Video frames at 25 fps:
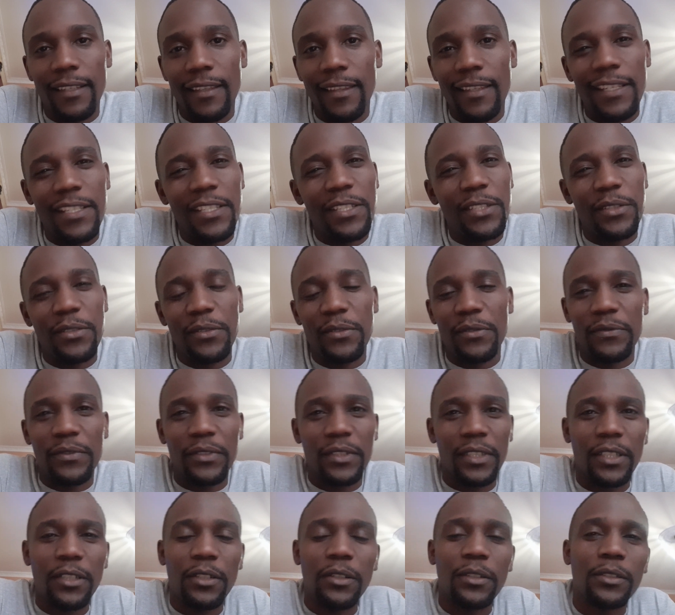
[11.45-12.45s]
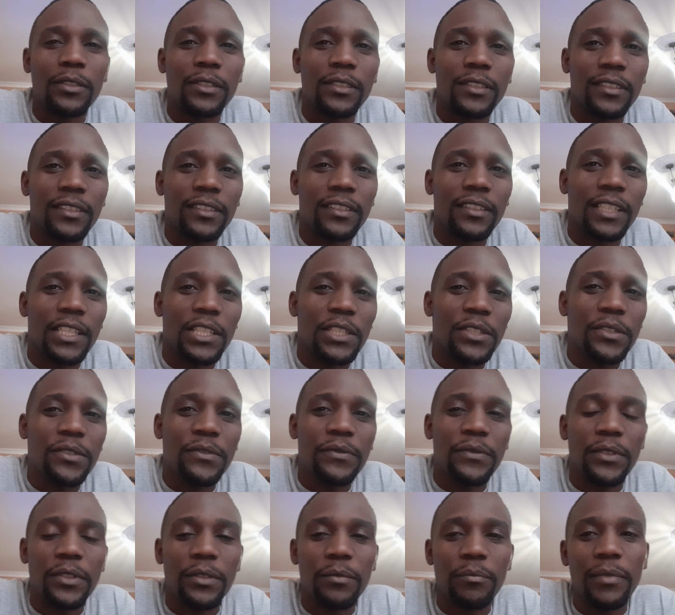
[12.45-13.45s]
Thank you for the calls. Thank you
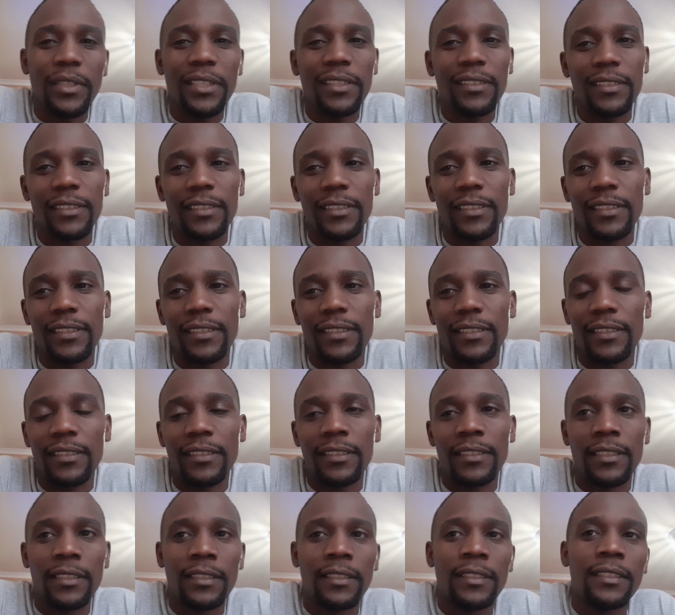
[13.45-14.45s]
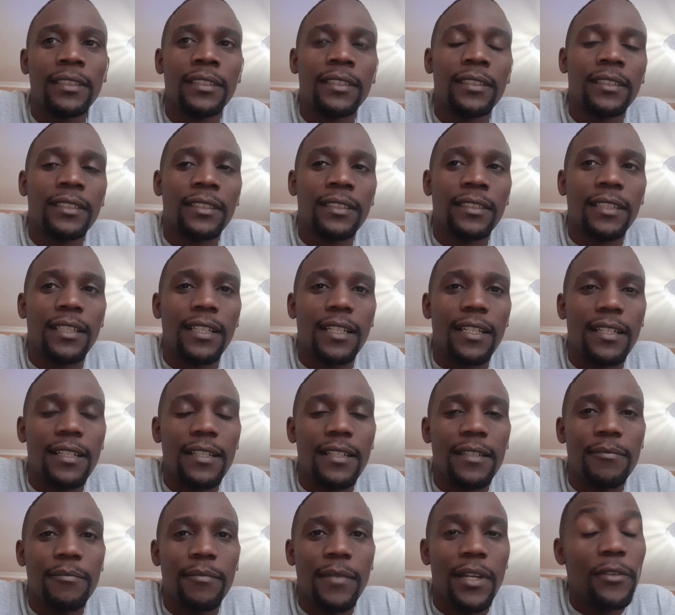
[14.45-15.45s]
for the messages.
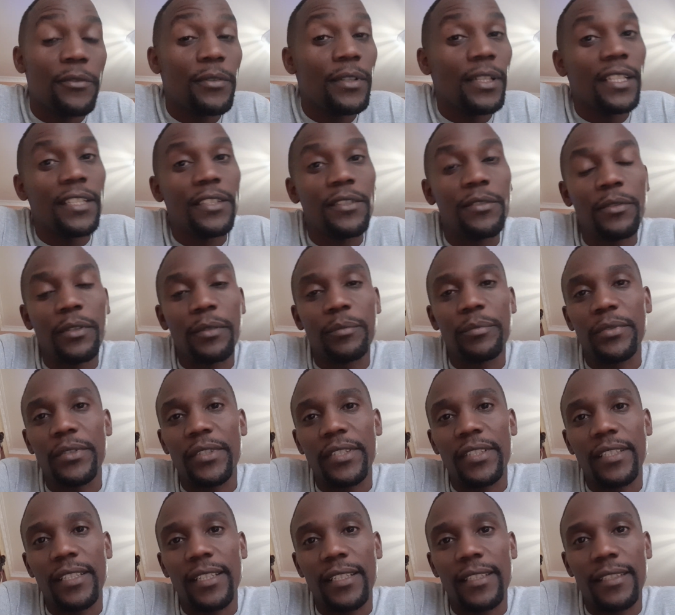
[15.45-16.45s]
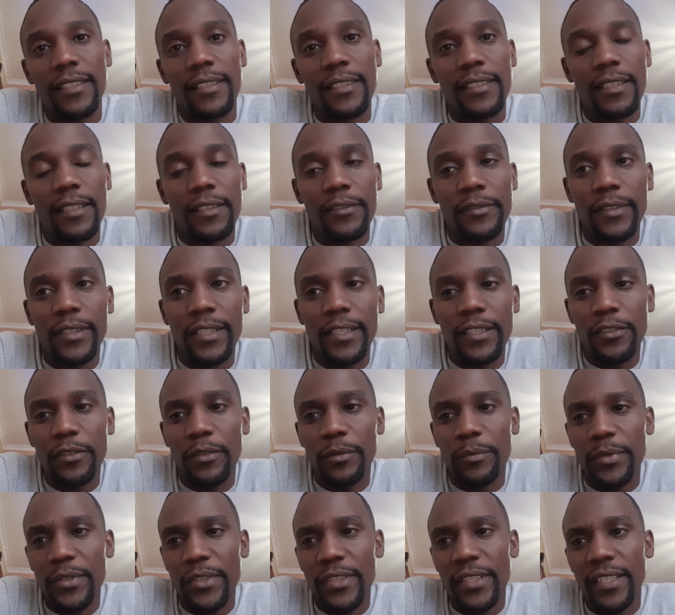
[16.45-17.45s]
I really do appreciate it. I really do
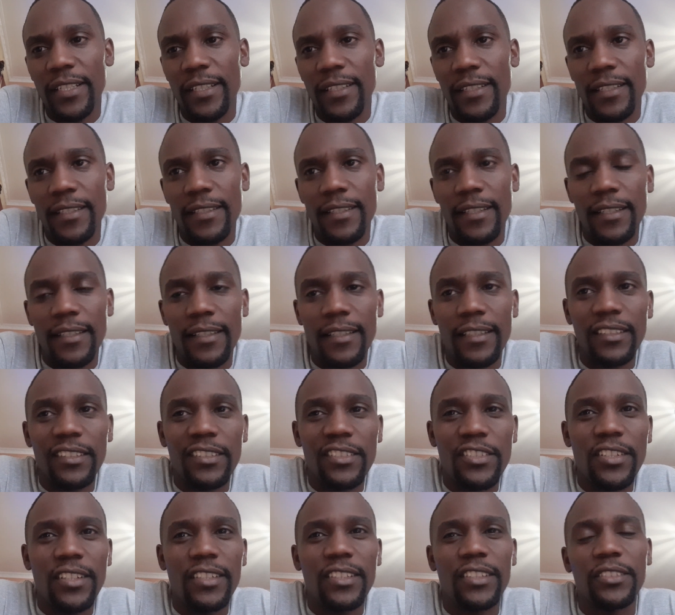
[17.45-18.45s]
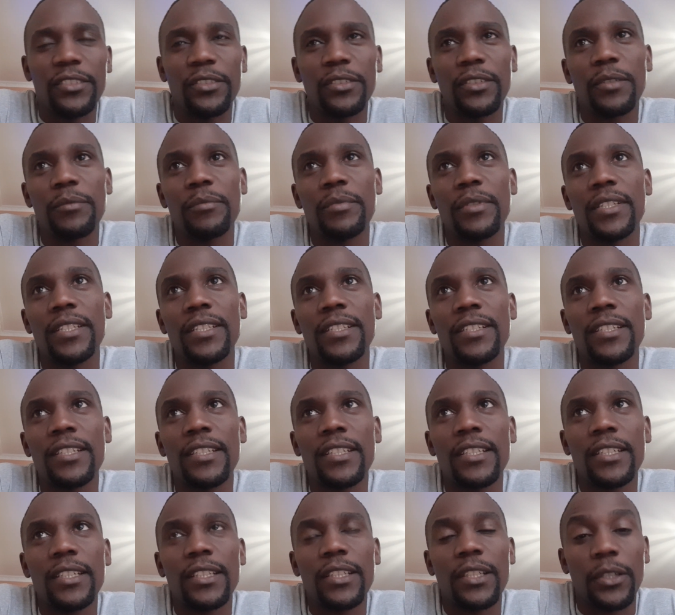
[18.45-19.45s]
appreciate it, and this journey is gonna be
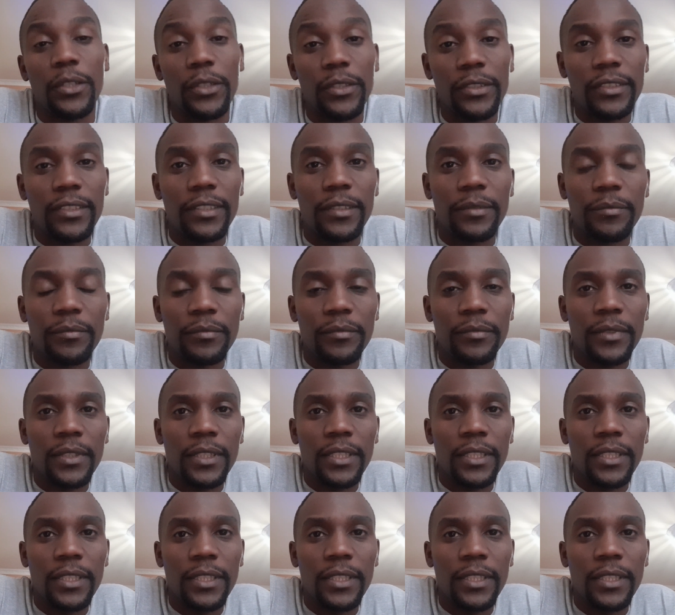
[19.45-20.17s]
awesome.